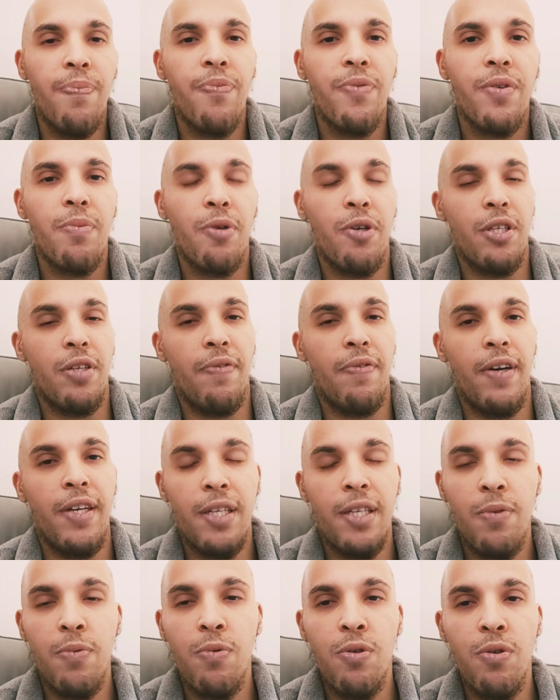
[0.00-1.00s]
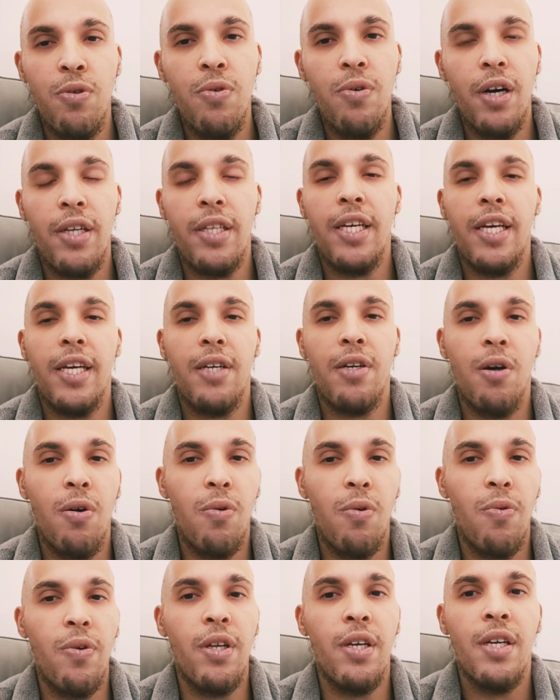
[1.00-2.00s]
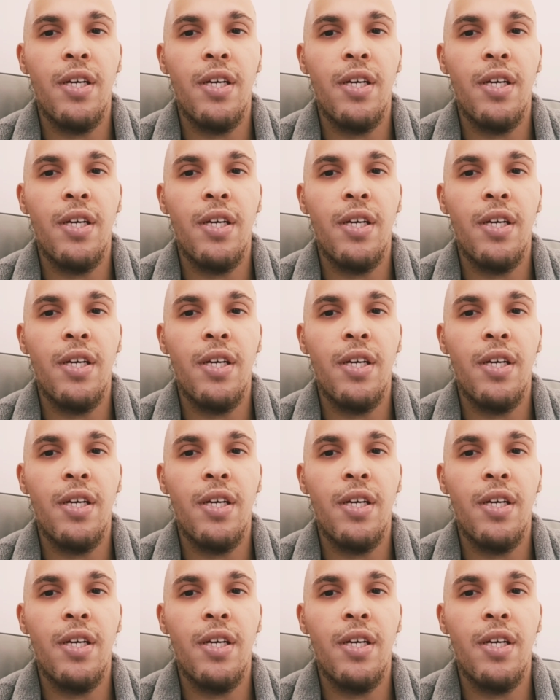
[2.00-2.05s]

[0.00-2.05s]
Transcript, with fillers: Because if I did wudu, I'd get cold